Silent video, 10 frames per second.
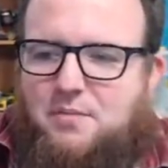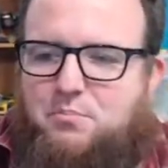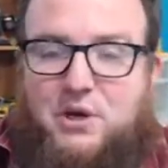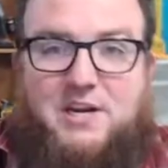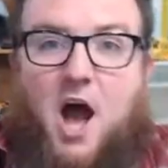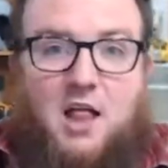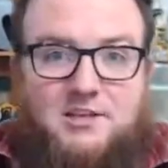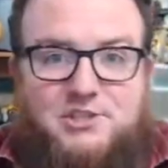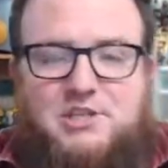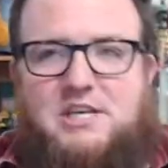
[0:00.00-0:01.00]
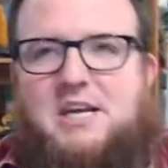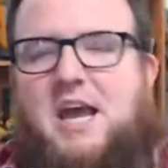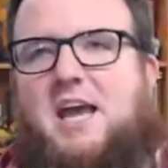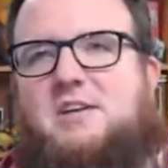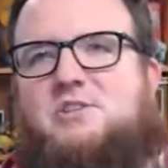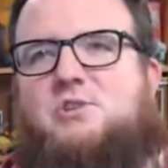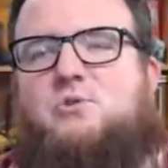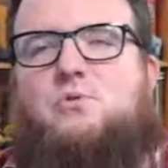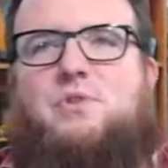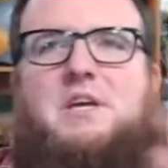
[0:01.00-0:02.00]
Bricknology and
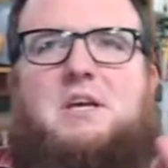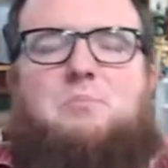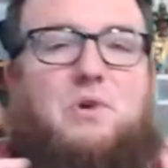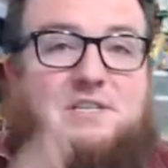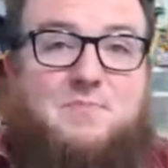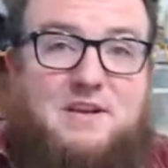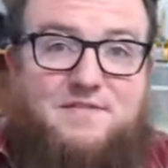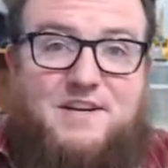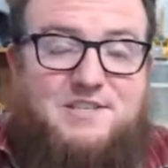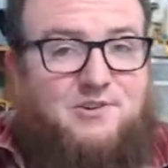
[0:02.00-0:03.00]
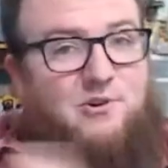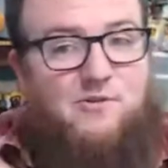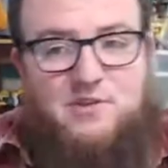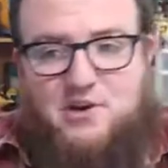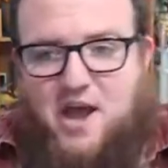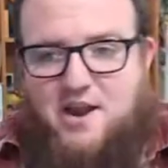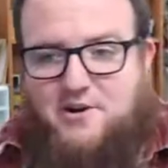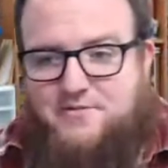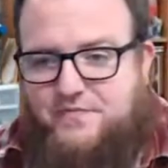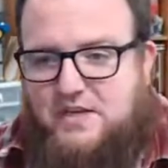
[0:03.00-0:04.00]
to the bricks and minifigs that are over there in
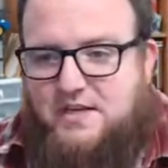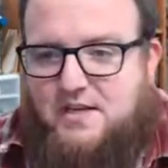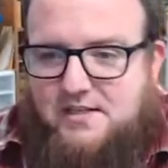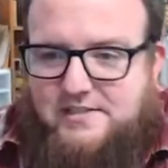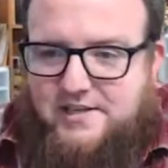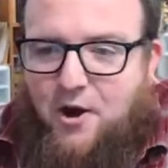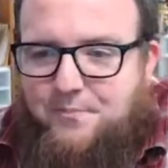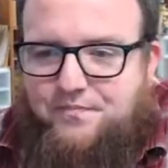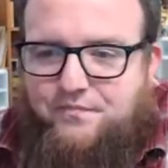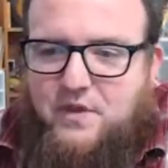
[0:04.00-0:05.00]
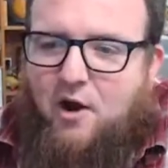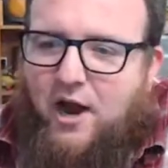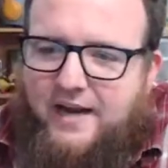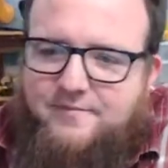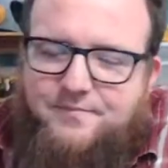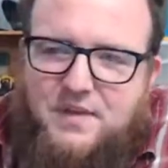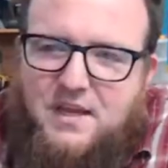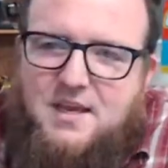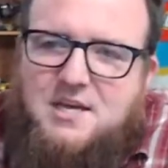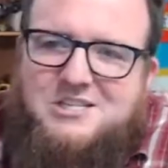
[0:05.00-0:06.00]
Idaho. So, all right,
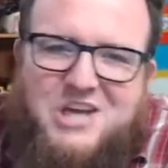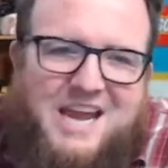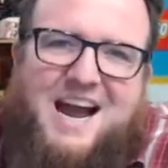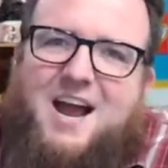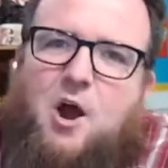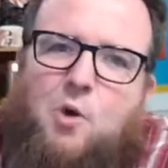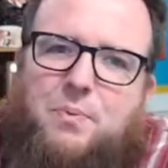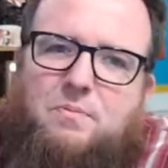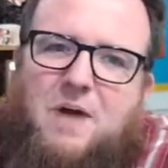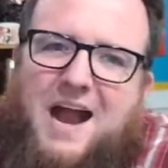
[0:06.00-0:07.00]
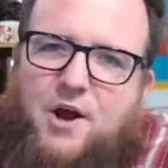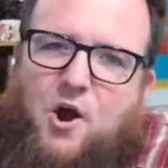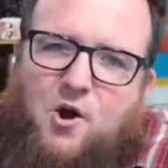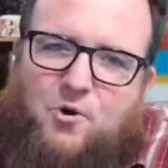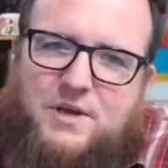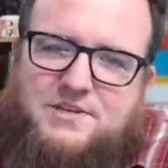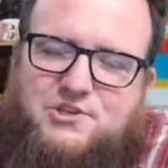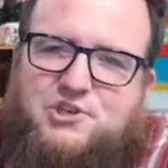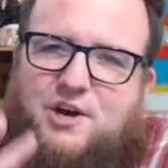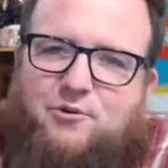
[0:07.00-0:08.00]
Jake, I hope Idaho
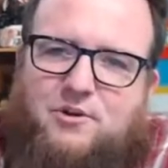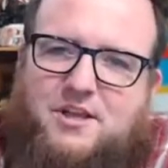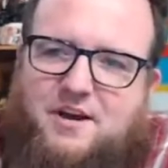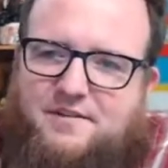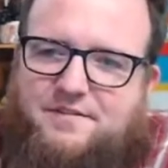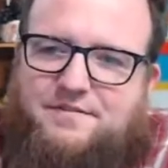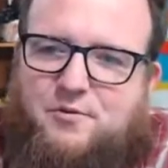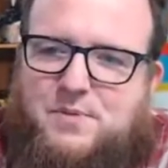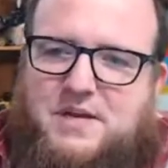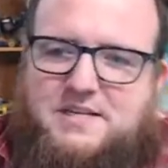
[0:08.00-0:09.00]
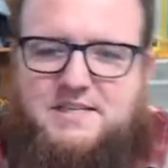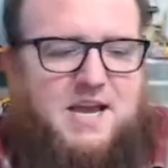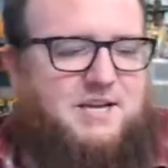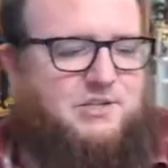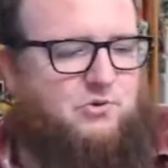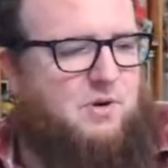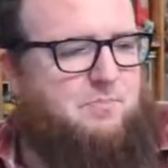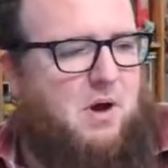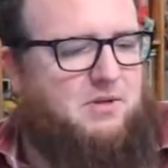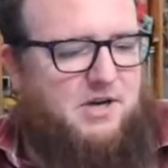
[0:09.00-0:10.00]
is general enough for me to say to
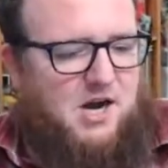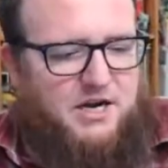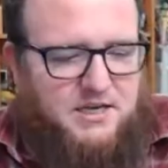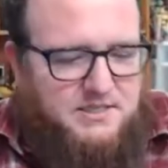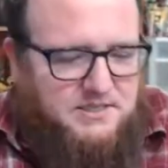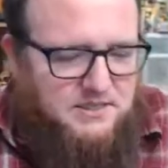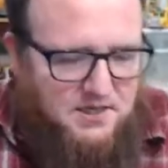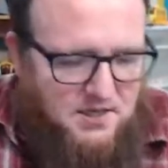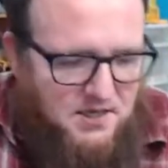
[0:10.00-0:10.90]
a public audience.